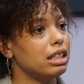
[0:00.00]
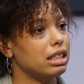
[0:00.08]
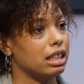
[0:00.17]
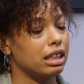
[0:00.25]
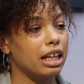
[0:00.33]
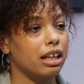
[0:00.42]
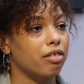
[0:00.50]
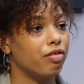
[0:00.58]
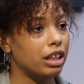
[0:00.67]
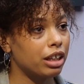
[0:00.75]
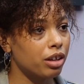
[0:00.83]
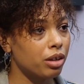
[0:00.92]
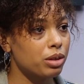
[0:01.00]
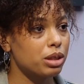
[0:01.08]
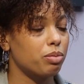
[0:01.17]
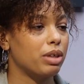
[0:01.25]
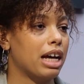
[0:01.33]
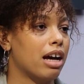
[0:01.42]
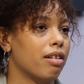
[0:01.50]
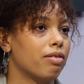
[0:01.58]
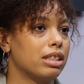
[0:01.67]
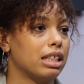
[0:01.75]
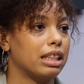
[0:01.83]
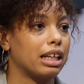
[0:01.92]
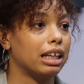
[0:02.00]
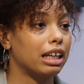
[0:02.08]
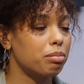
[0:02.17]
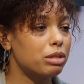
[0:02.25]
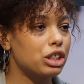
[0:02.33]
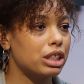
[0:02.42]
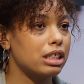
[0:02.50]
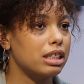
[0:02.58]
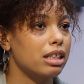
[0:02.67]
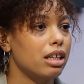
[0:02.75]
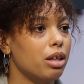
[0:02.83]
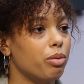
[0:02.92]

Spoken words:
synthetic videos, we have synthetic images,